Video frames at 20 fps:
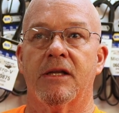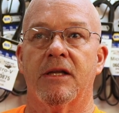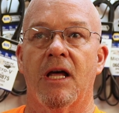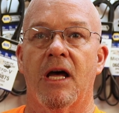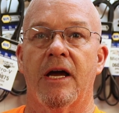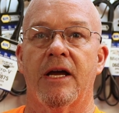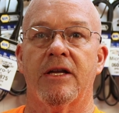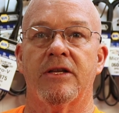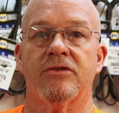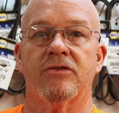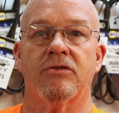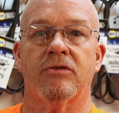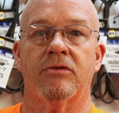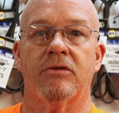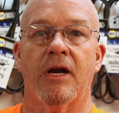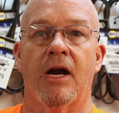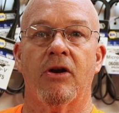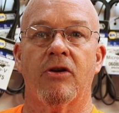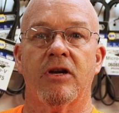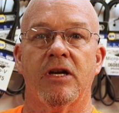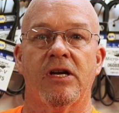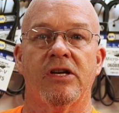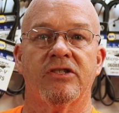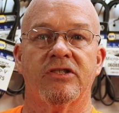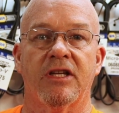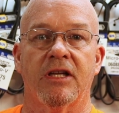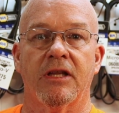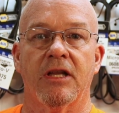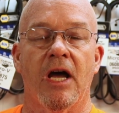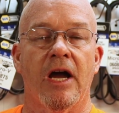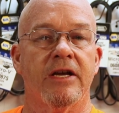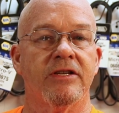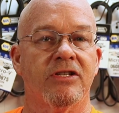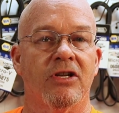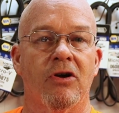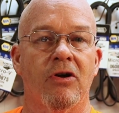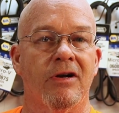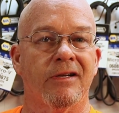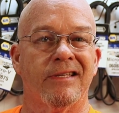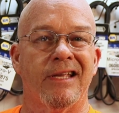lines or air conditioning lines
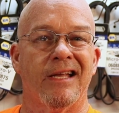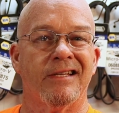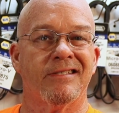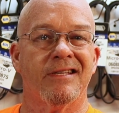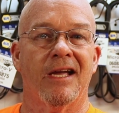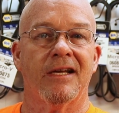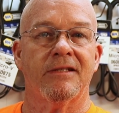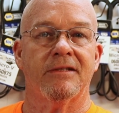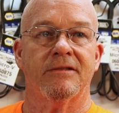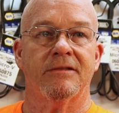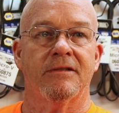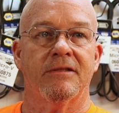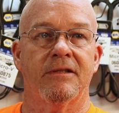that aren't that tight.